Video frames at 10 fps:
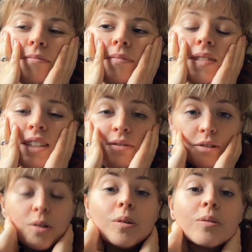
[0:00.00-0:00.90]

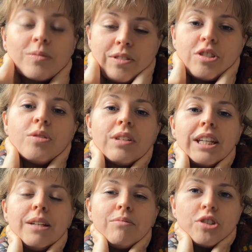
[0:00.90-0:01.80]
difficult to
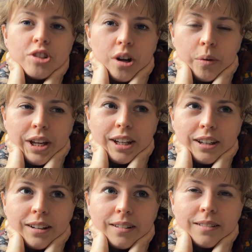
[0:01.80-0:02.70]
keep
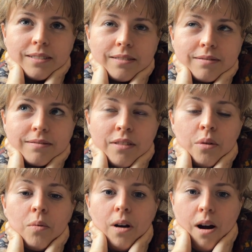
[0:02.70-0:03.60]
showing the
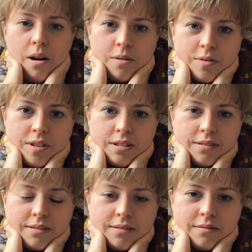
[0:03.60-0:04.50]
world
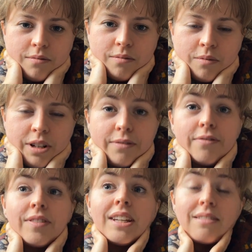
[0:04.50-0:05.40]
what it
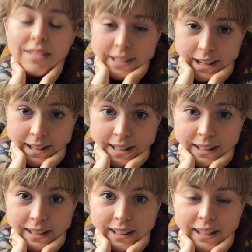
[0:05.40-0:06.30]
feels like
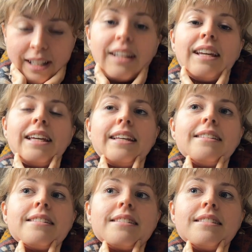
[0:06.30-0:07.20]

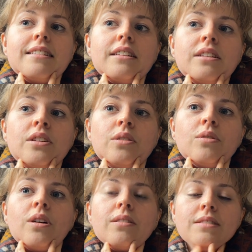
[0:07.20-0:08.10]
is you
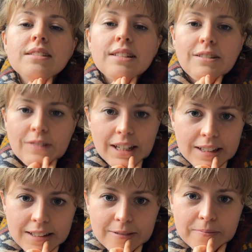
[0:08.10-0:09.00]
constantly
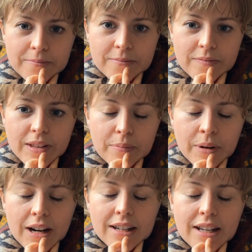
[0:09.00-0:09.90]
failing.
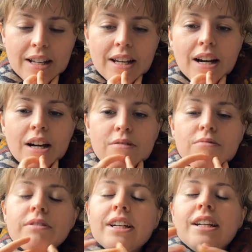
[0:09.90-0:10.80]
But I
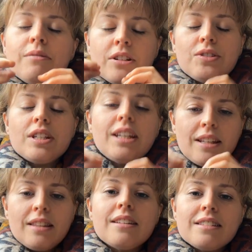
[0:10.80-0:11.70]
really want you to
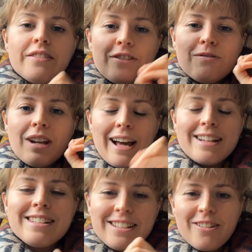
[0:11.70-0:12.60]
hear this. If you've
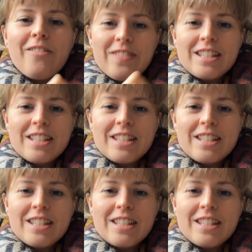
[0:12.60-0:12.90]
landed on this